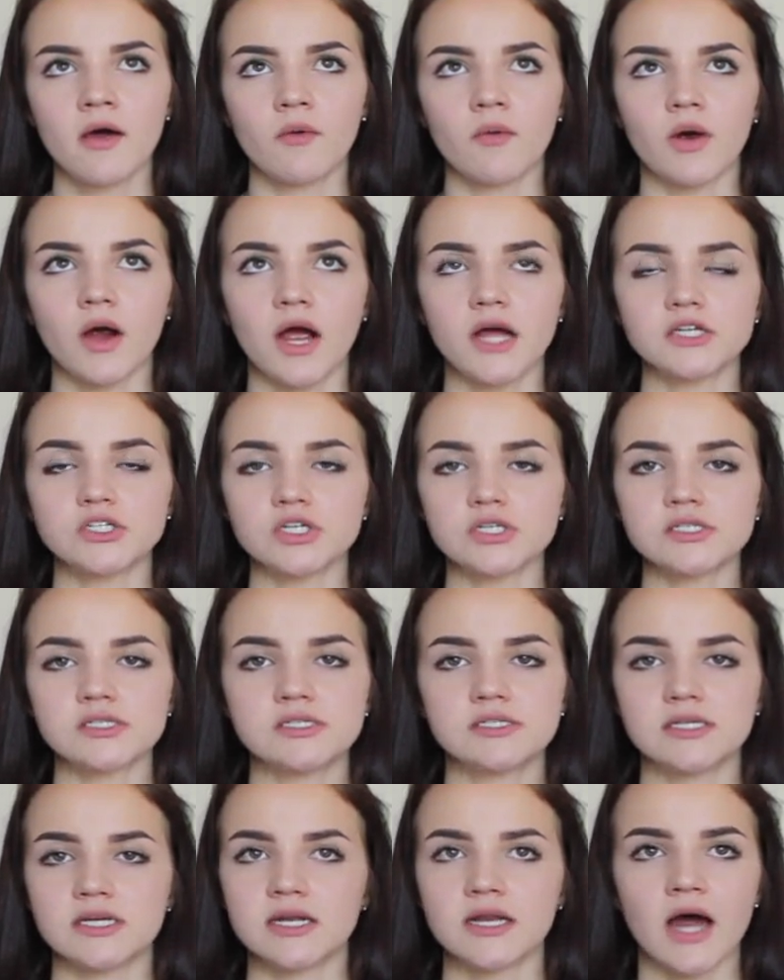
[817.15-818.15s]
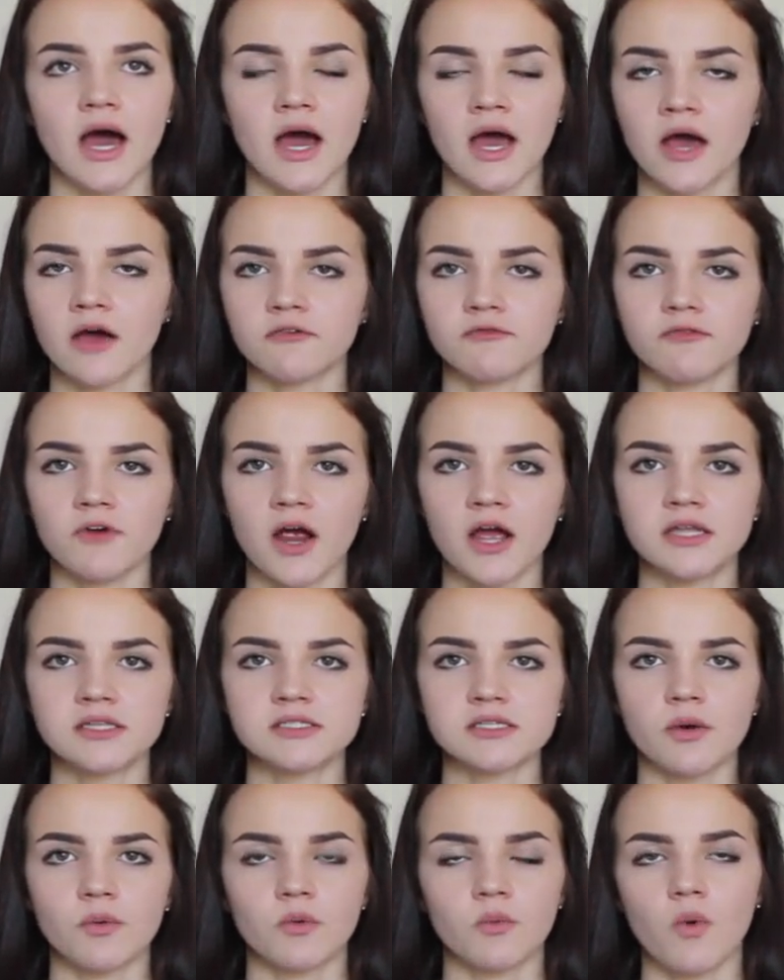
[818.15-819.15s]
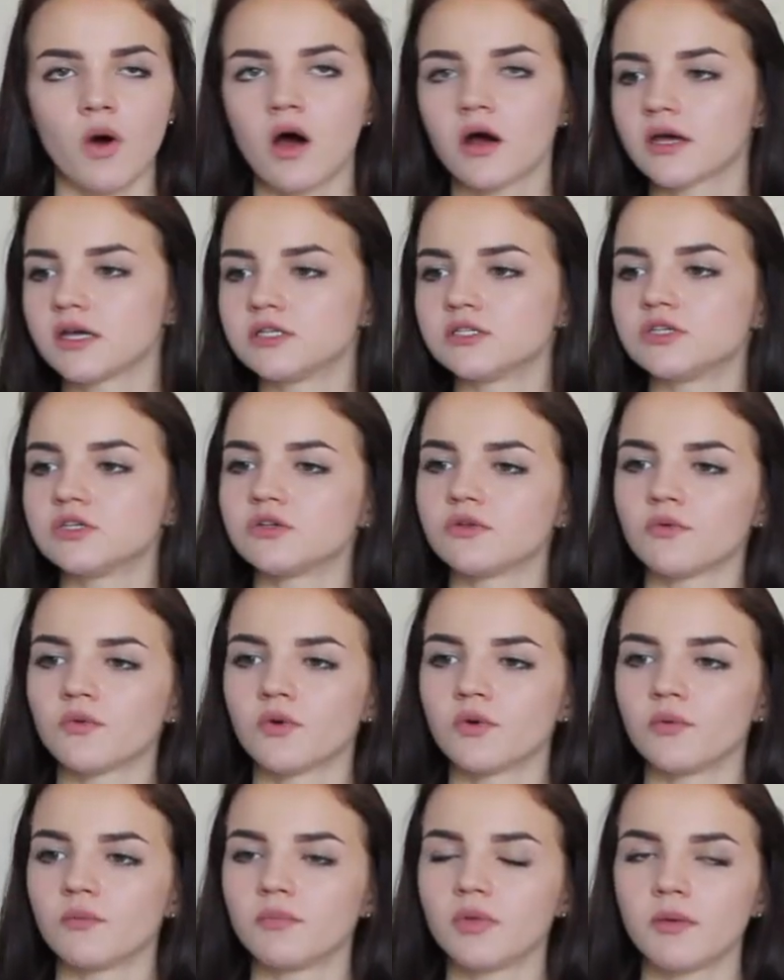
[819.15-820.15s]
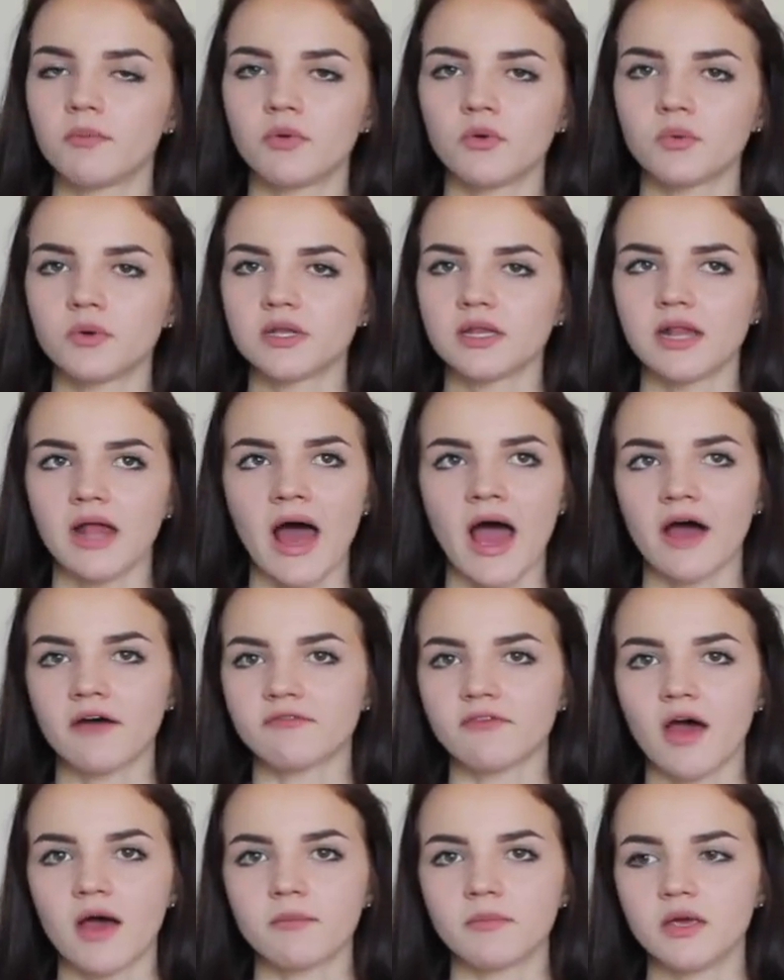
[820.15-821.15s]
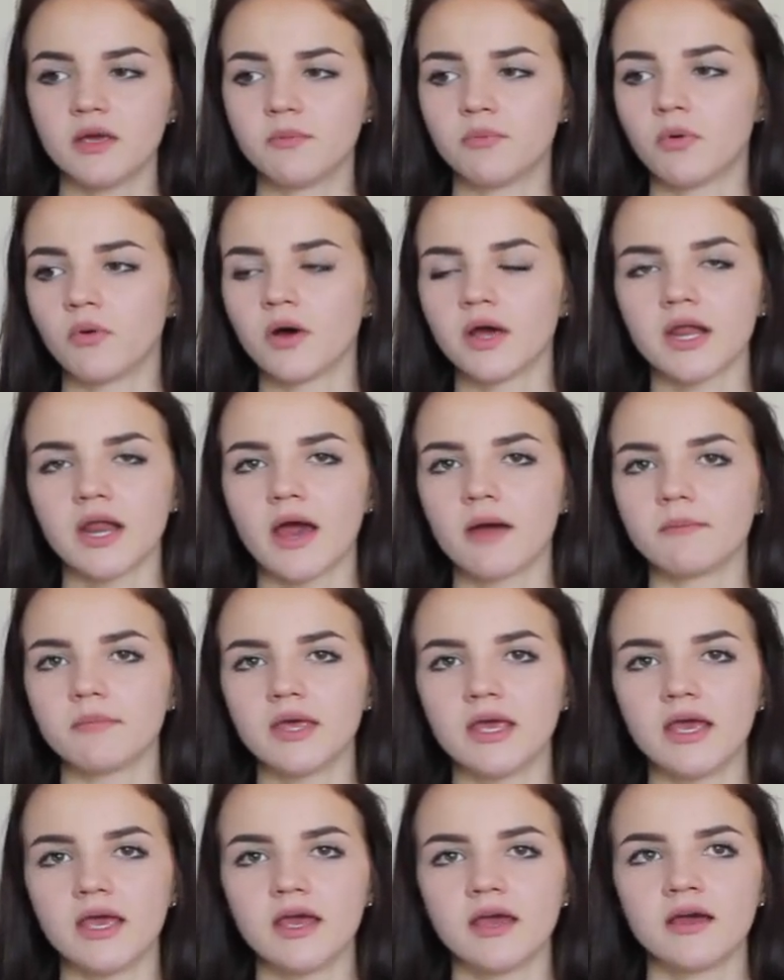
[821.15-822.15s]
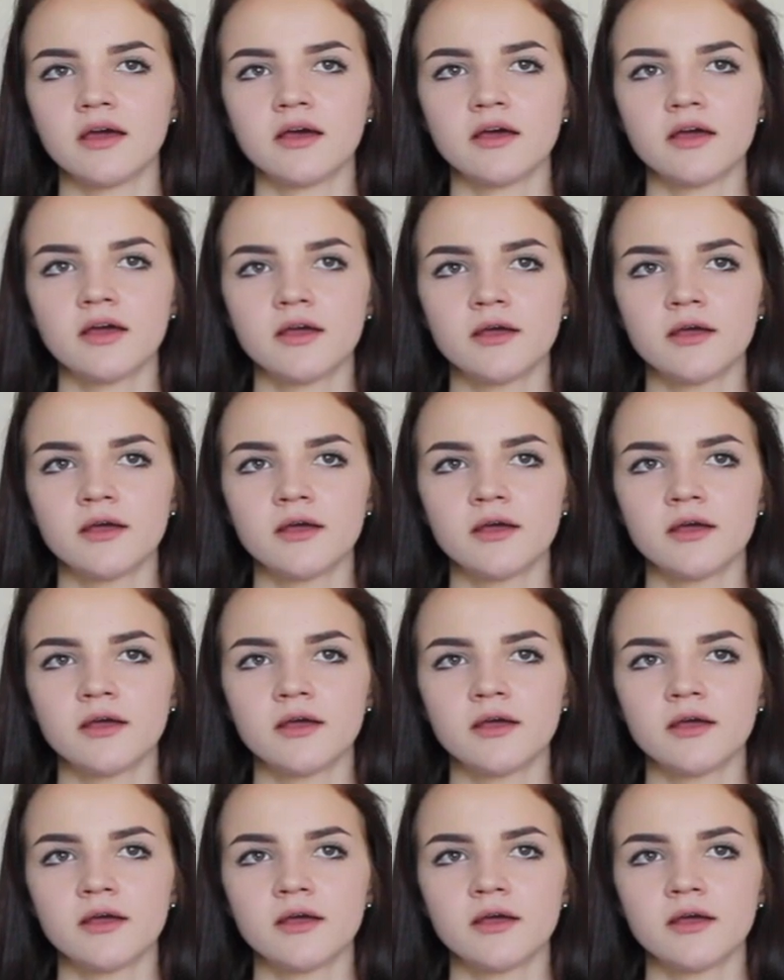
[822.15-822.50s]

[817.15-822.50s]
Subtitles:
where I just did not have friends. I would walk into the room, people would laugh at me, point at me.